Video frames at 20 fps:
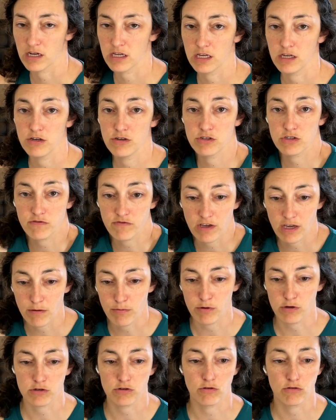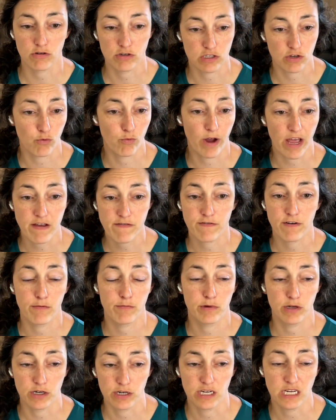of cues of keep your shoulders away
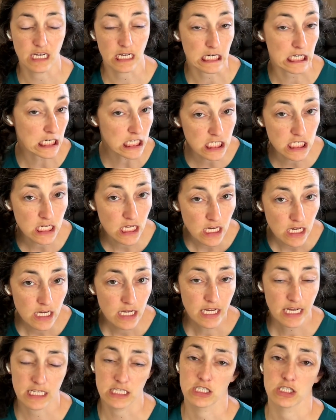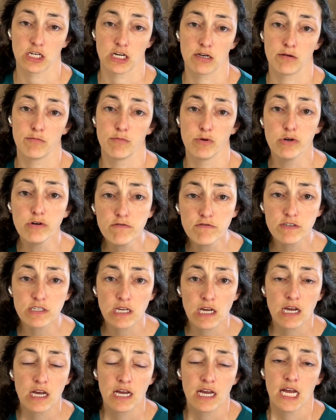from your ears in certain moves.
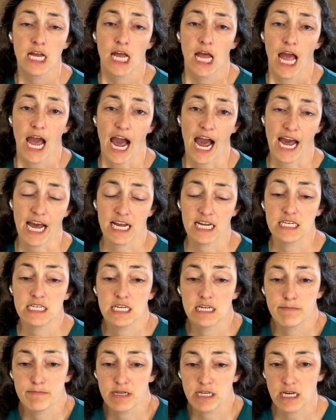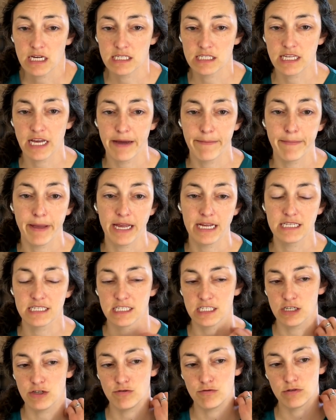And because that
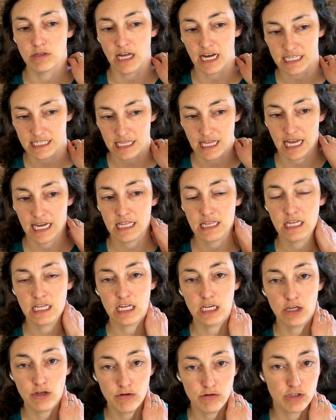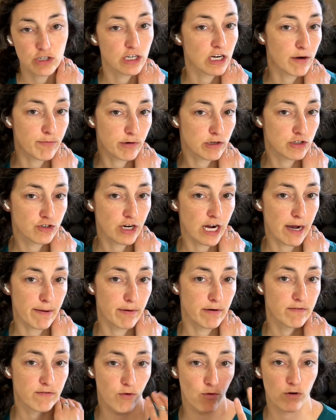makes you less likely to use your upper trap
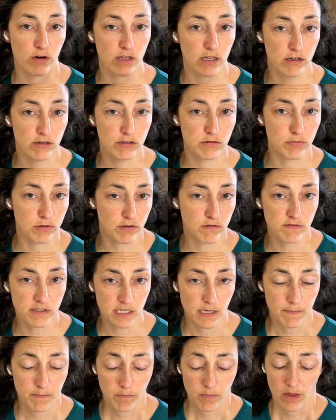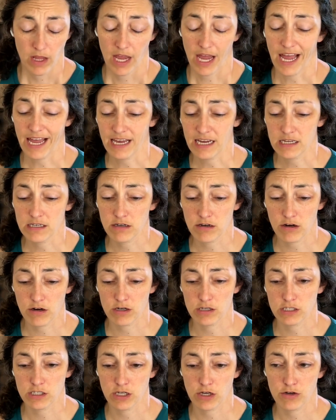for those moves. And
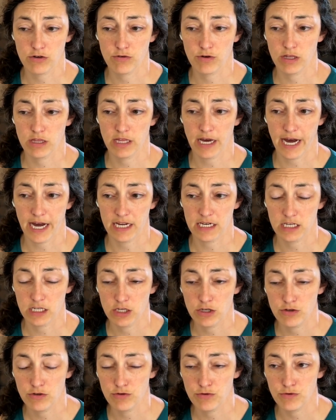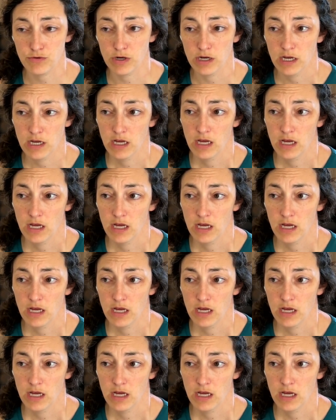also that you